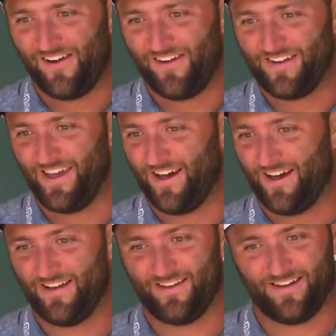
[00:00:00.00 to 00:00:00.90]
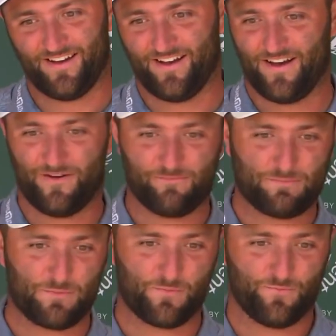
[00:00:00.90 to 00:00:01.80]
yeah,
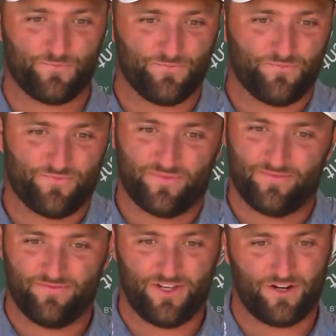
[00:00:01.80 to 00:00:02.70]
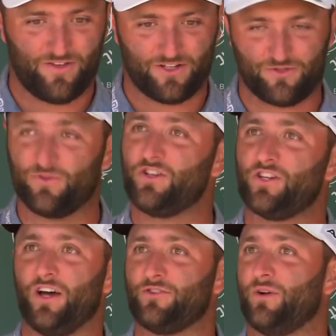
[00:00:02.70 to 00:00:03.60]
you know, that's 3
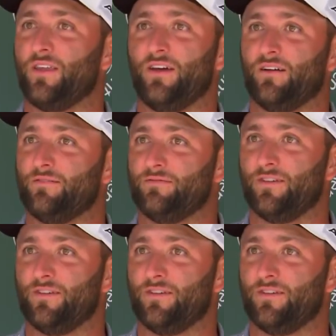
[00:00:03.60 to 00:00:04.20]
shots right there,